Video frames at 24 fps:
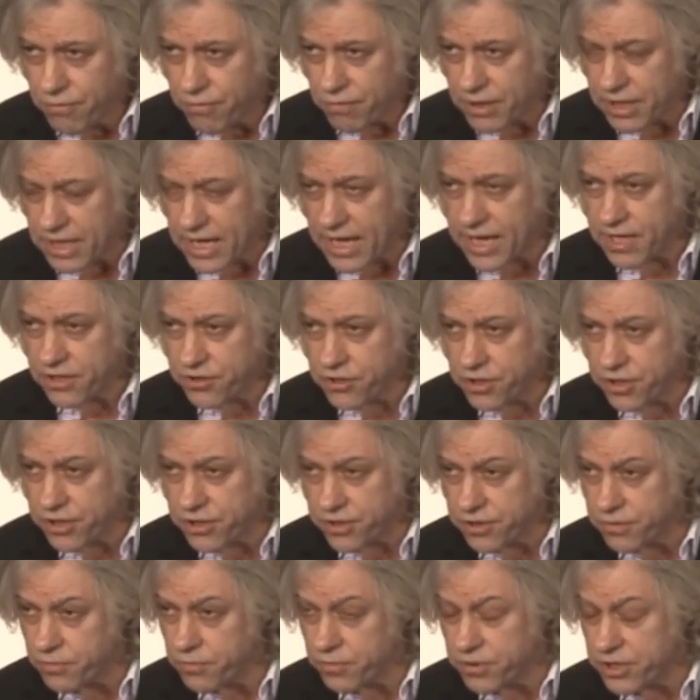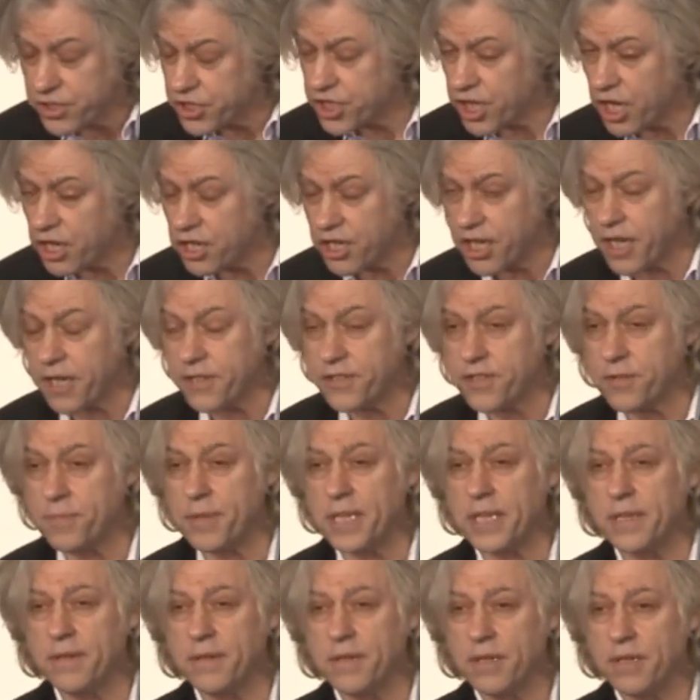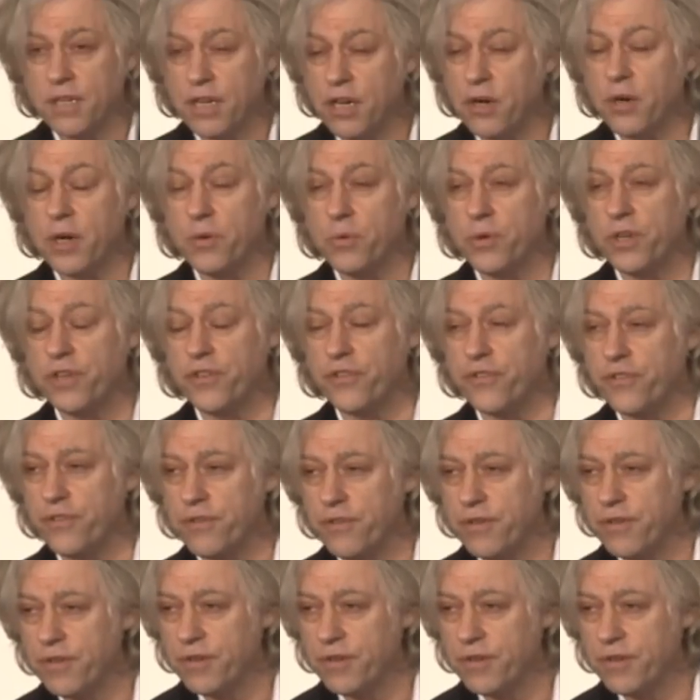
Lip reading: And the answer was shocking to me. No, I wouldn't.